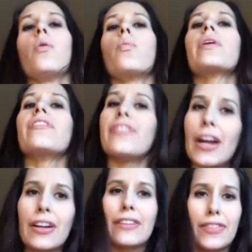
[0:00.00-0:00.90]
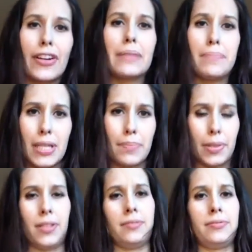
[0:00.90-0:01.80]
With very, very
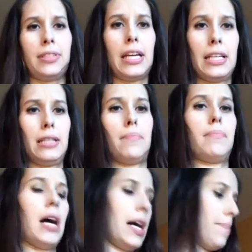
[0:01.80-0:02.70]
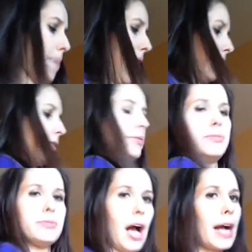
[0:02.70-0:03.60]
minimal in my bag.
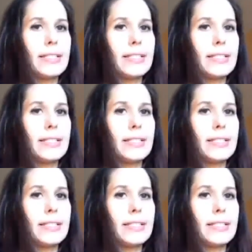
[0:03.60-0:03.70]
I